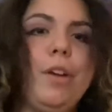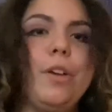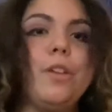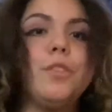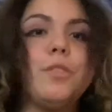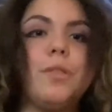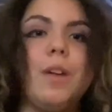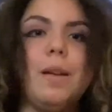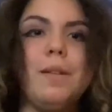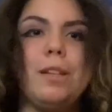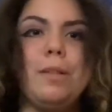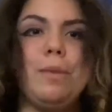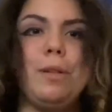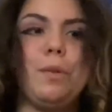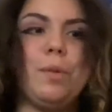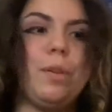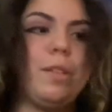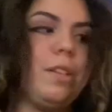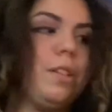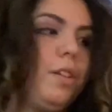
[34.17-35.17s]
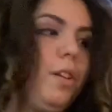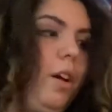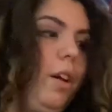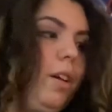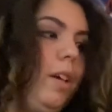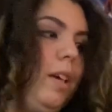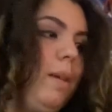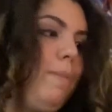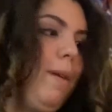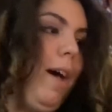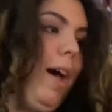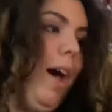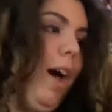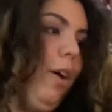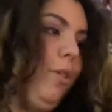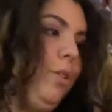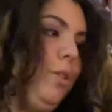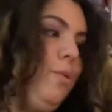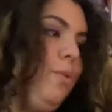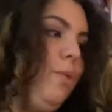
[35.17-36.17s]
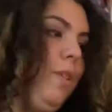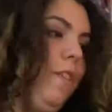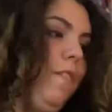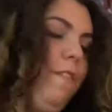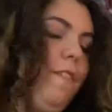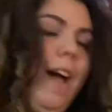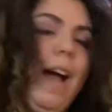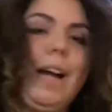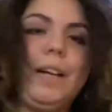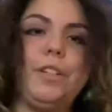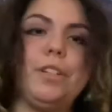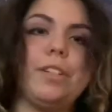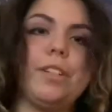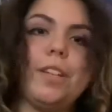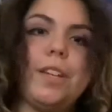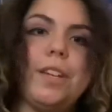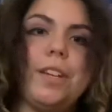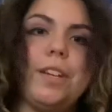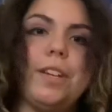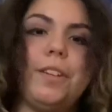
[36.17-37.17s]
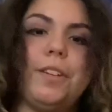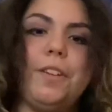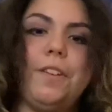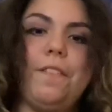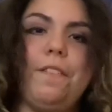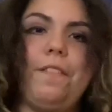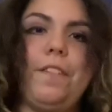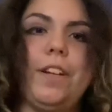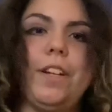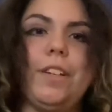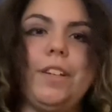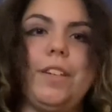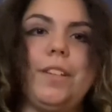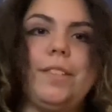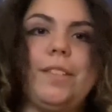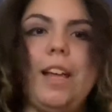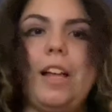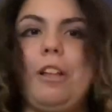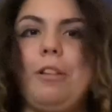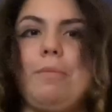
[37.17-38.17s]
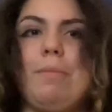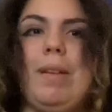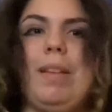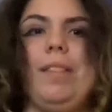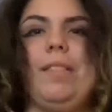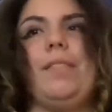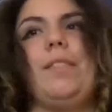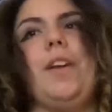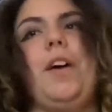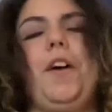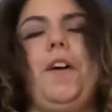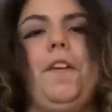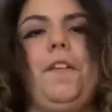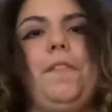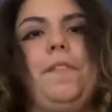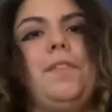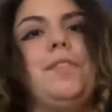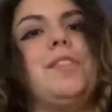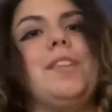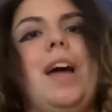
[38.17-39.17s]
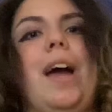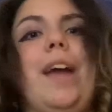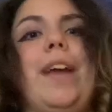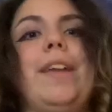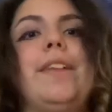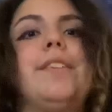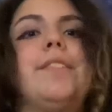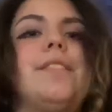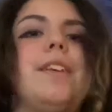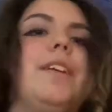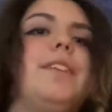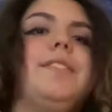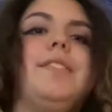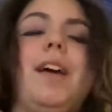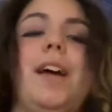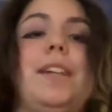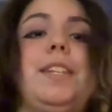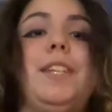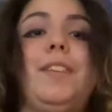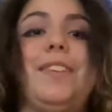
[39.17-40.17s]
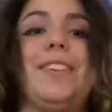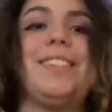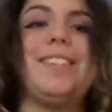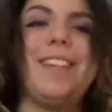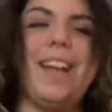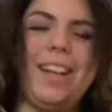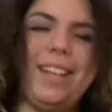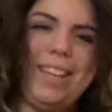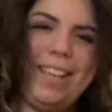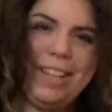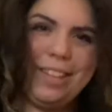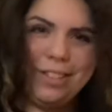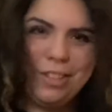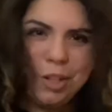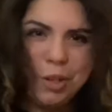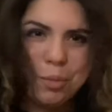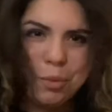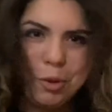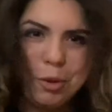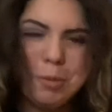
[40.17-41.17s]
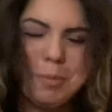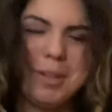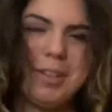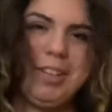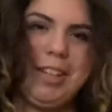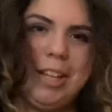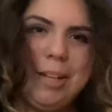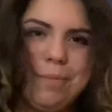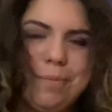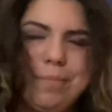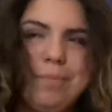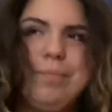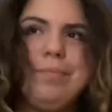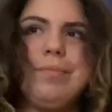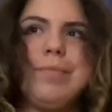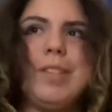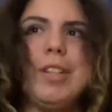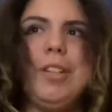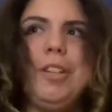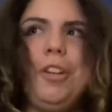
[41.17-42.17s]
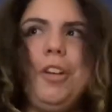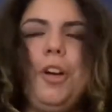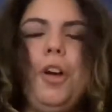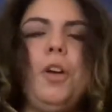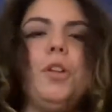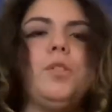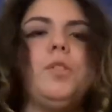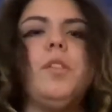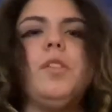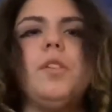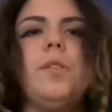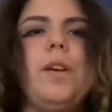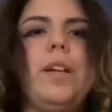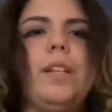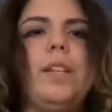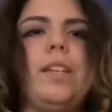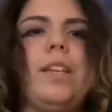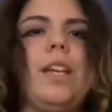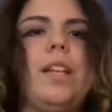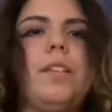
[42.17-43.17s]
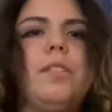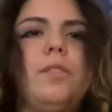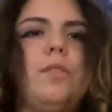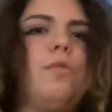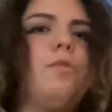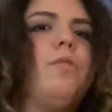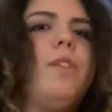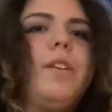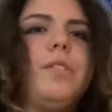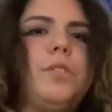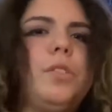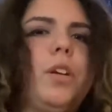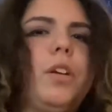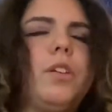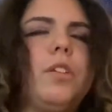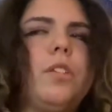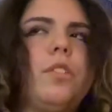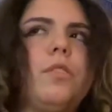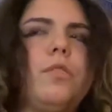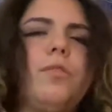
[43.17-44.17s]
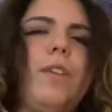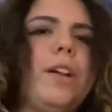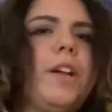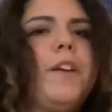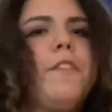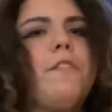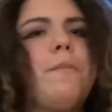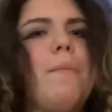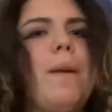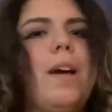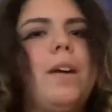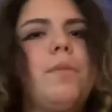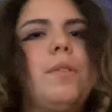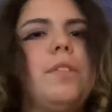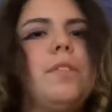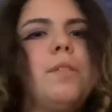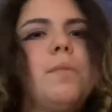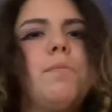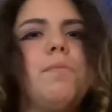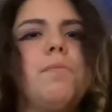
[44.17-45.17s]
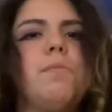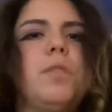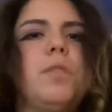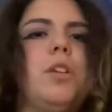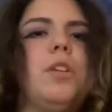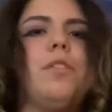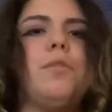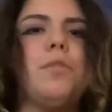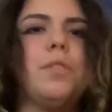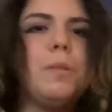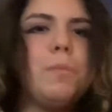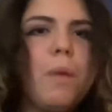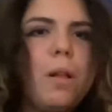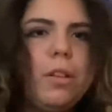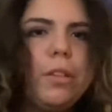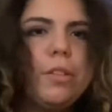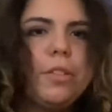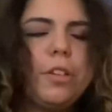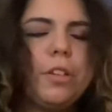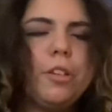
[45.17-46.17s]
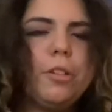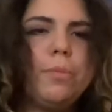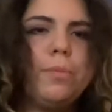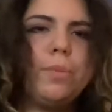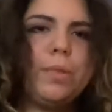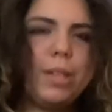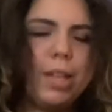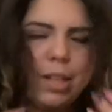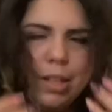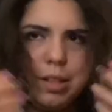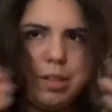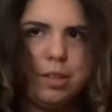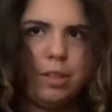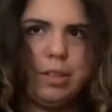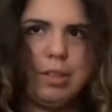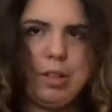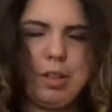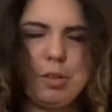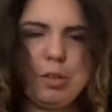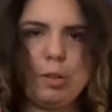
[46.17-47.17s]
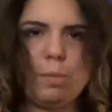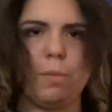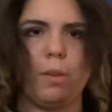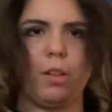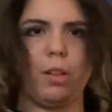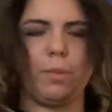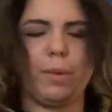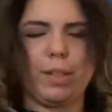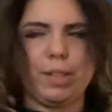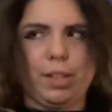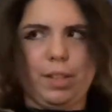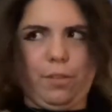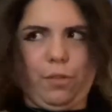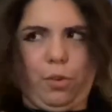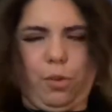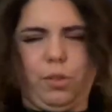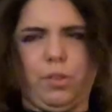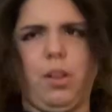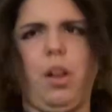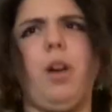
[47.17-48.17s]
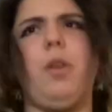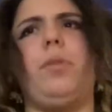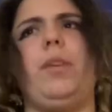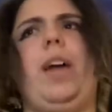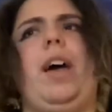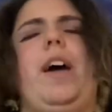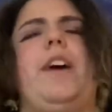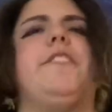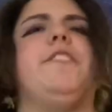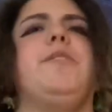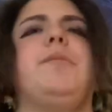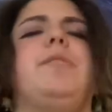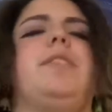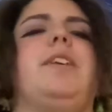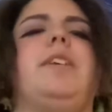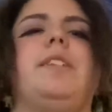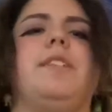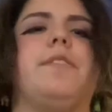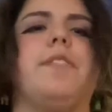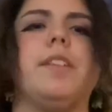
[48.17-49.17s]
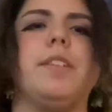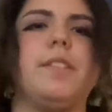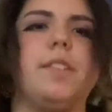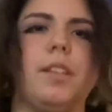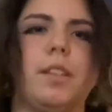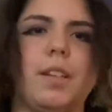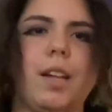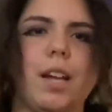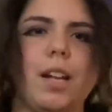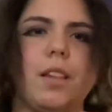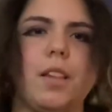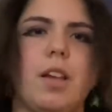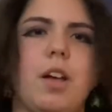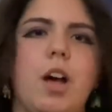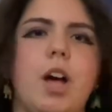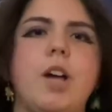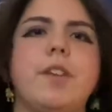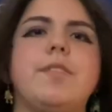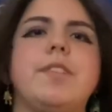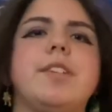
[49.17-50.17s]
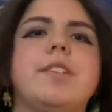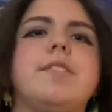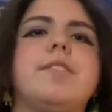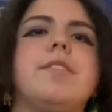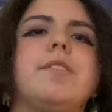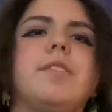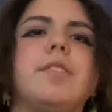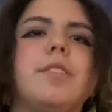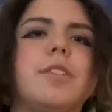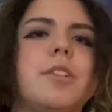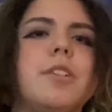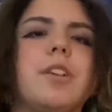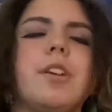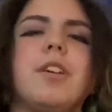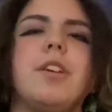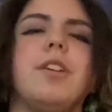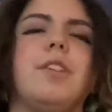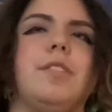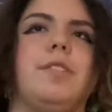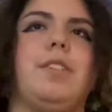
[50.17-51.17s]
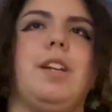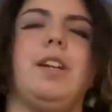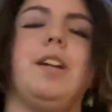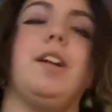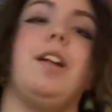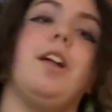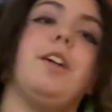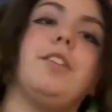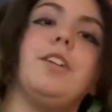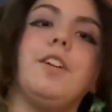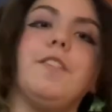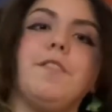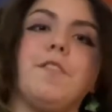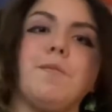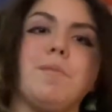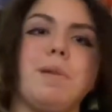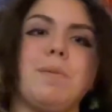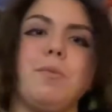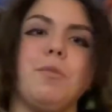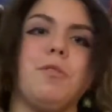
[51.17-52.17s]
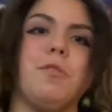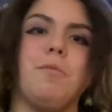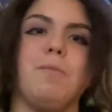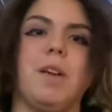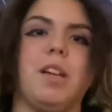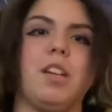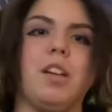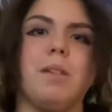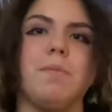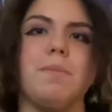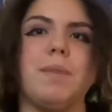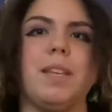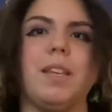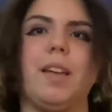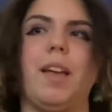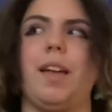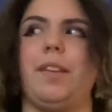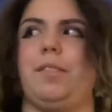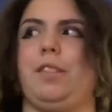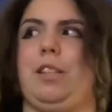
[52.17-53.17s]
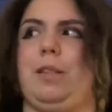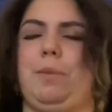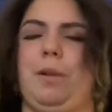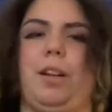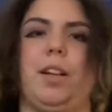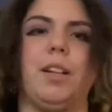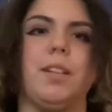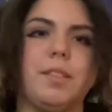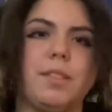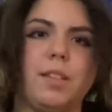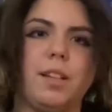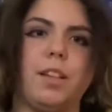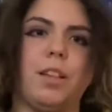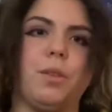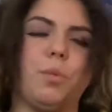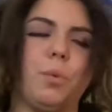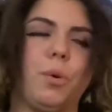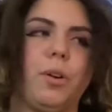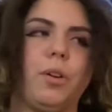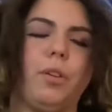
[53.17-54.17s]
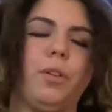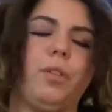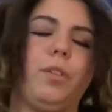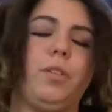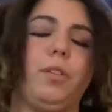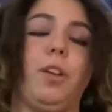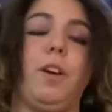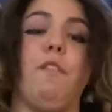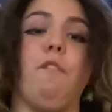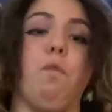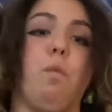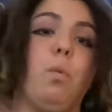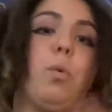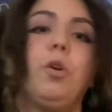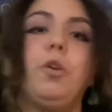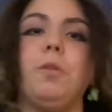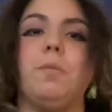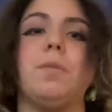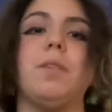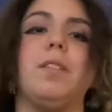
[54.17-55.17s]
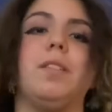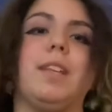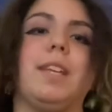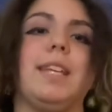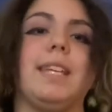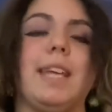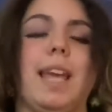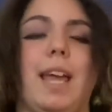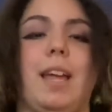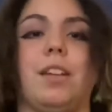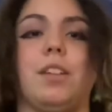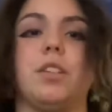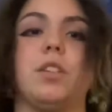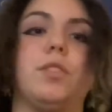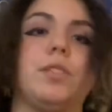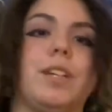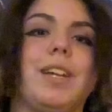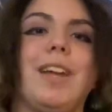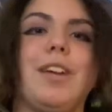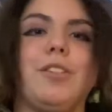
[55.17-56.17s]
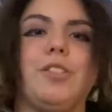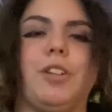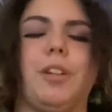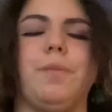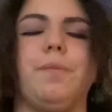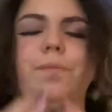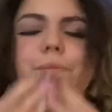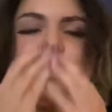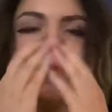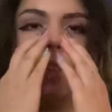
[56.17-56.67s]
So I'm going to be quickly talking about how you can factor in various elements of science and scientific study into your world building. So let's go ahead and get started right off the bat with some, smaller terms and, smaller ways that, of course, oh yeah, everyone thinks of this. The kind of the obvious statement out there for people who might not be as experienced in the world of world building and creation.